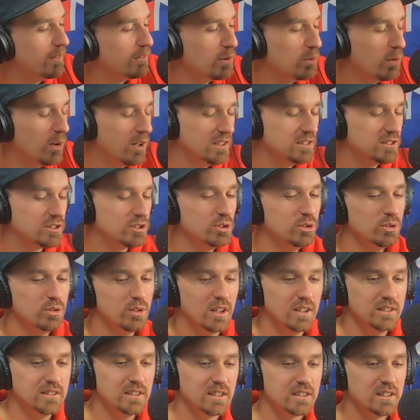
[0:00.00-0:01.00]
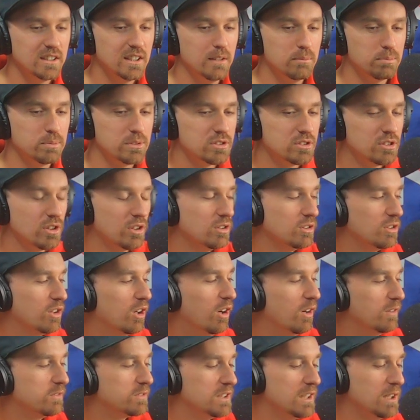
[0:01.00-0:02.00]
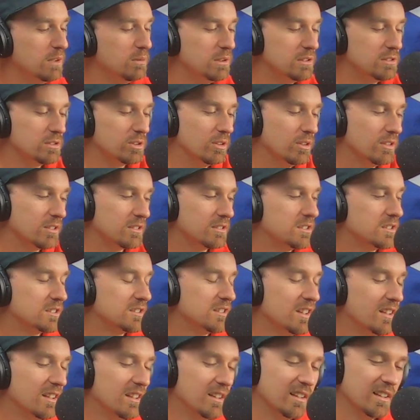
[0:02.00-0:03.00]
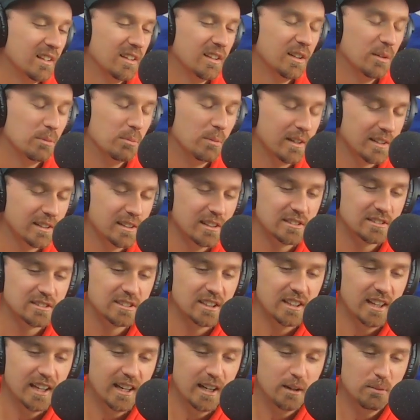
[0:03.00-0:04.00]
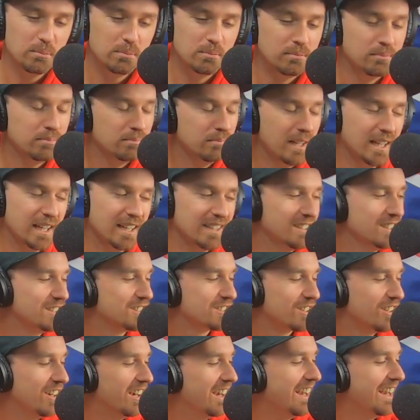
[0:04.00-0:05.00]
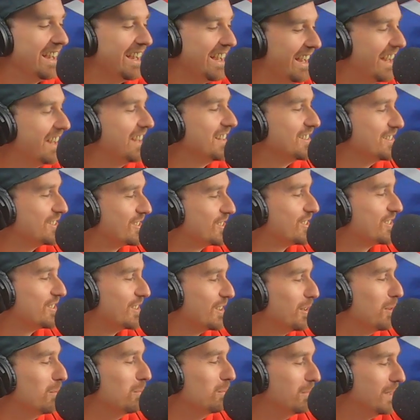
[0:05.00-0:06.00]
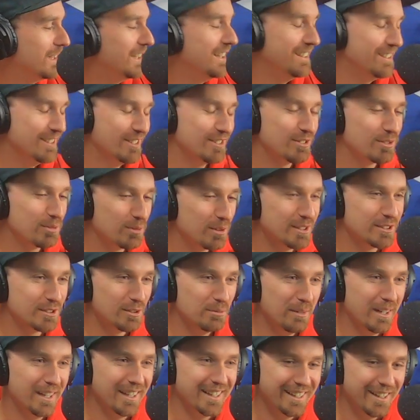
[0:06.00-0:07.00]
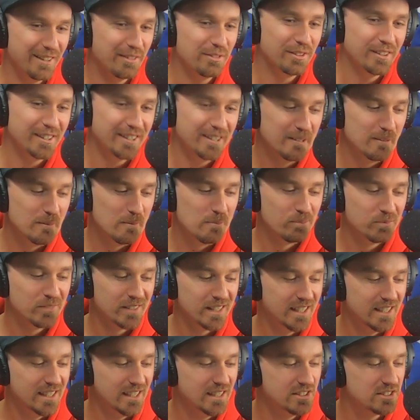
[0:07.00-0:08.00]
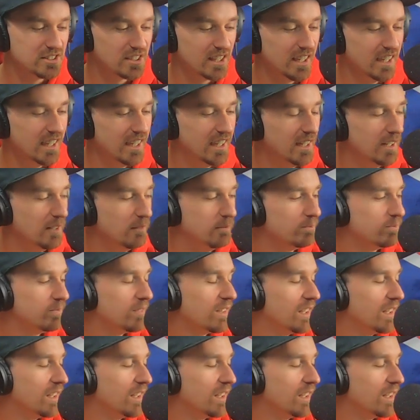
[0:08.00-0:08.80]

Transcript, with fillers: everyone, to another episode of Kiwi Talkz. My guest today, man, this guy has the meanest resume ever. He's uh,